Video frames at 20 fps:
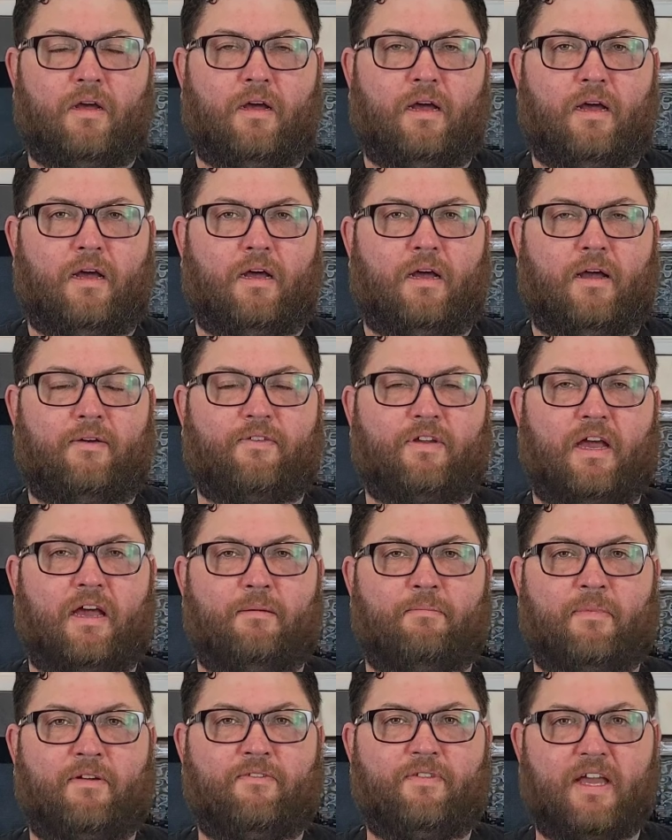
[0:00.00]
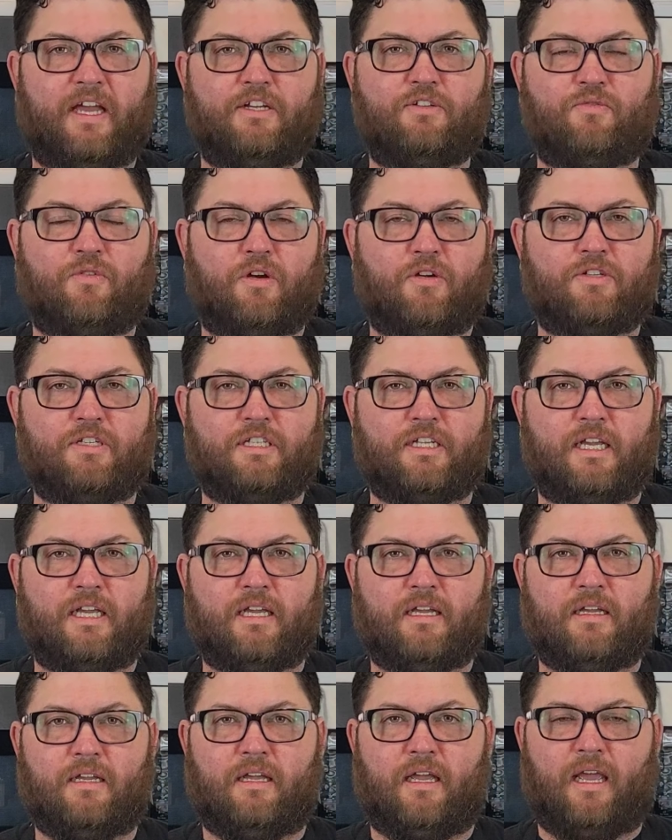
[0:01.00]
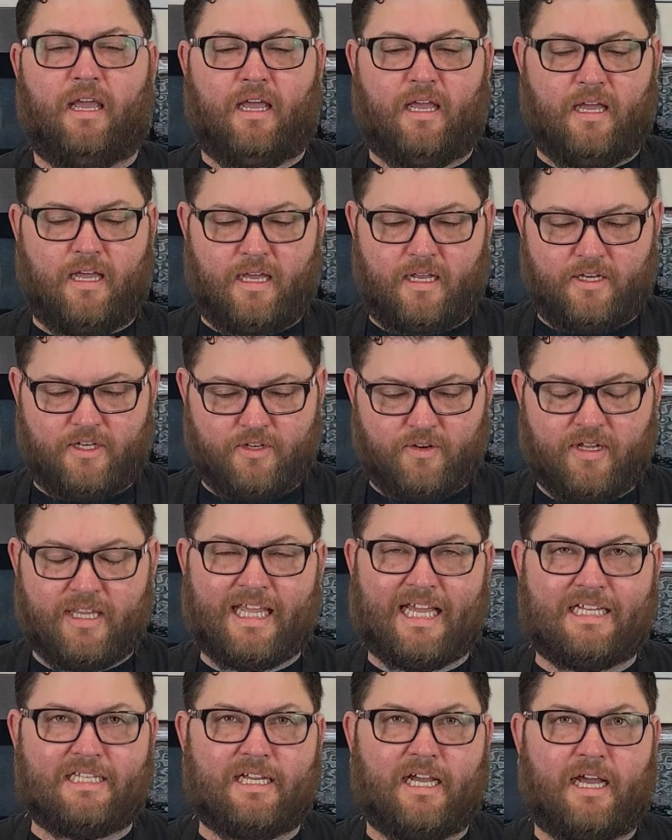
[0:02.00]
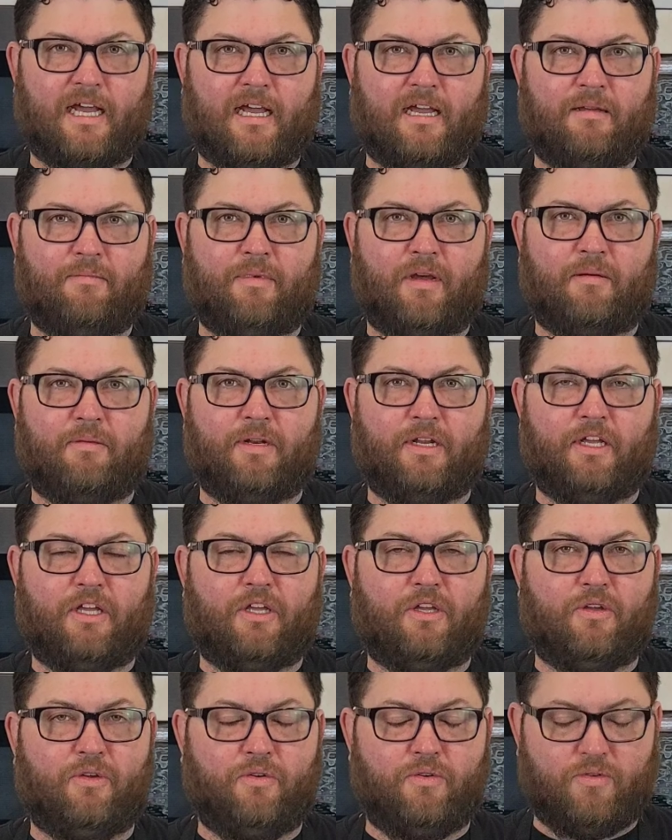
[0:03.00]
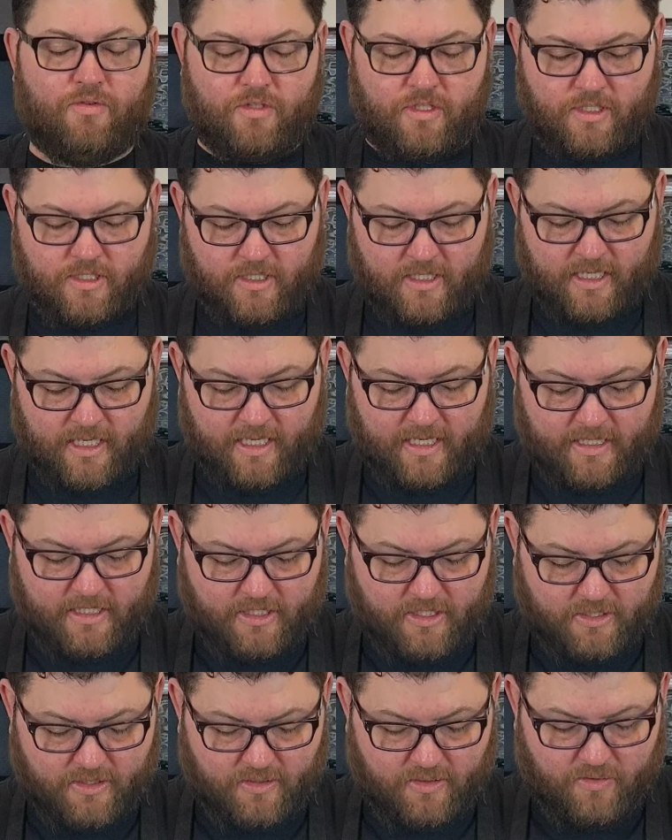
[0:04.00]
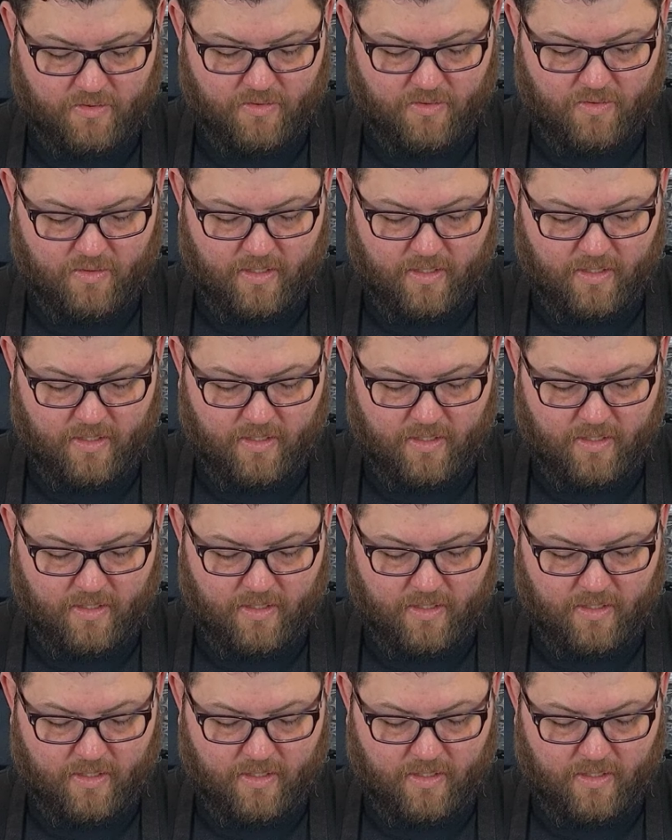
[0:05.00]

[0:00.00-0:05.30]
I've got my veg roasting, and during that time I'm going to use it to